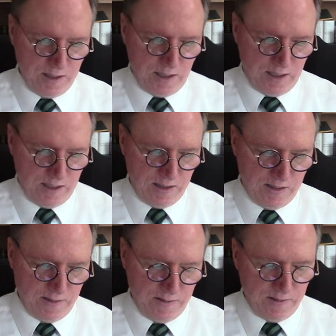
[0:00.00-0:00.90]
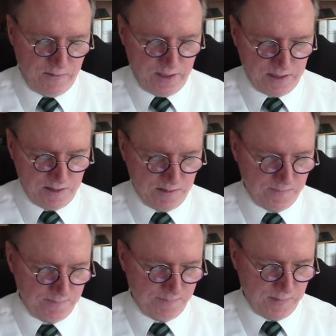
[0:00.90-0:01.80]
Uh, if I can,
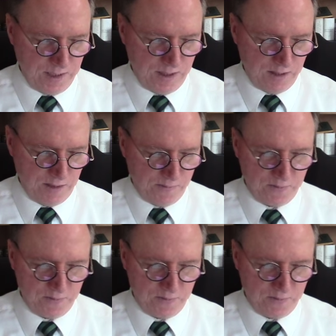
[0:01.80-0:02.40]
I don't know if